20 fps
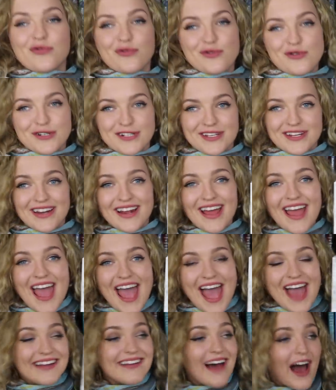Graudin,
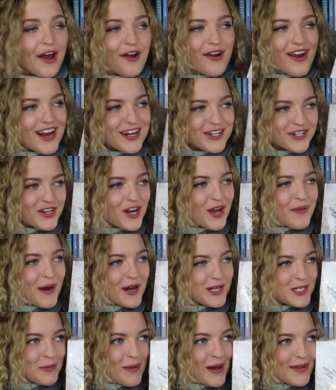and I don't actually know
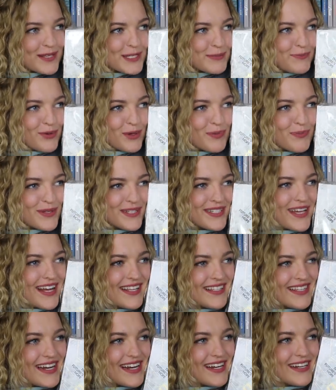much about this book
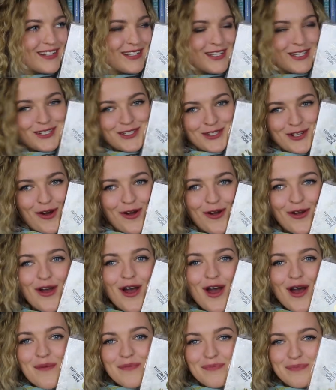besides that it is so
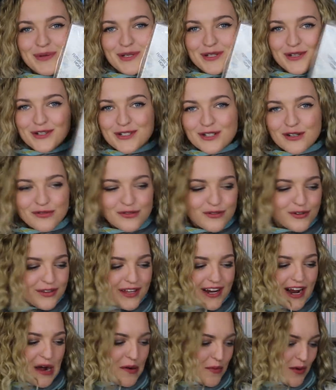beautiful
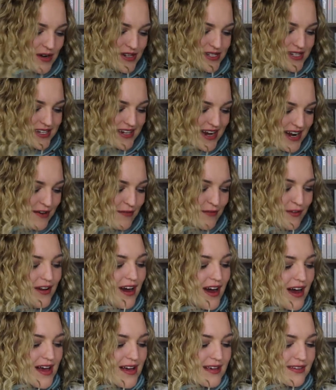that I want it. And if you
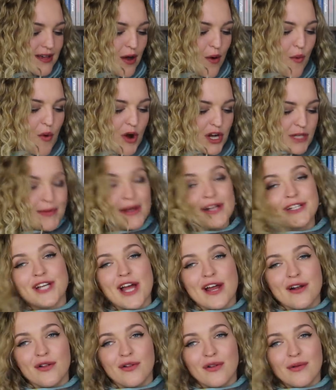guys watch my
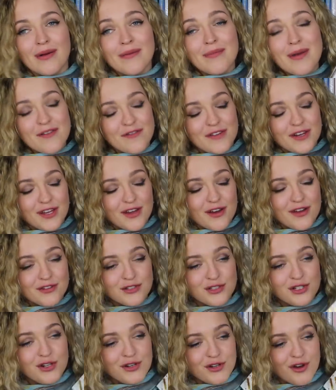channel and my
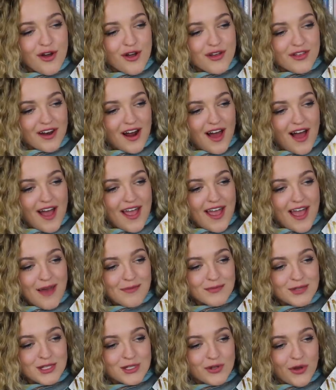videos, you know that I
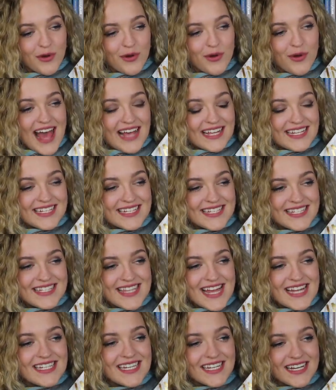am so
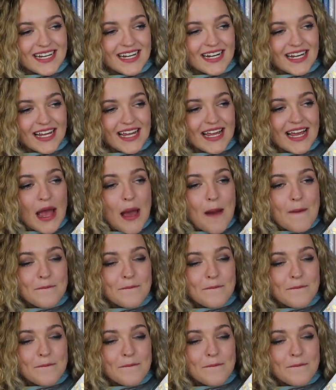aesthetically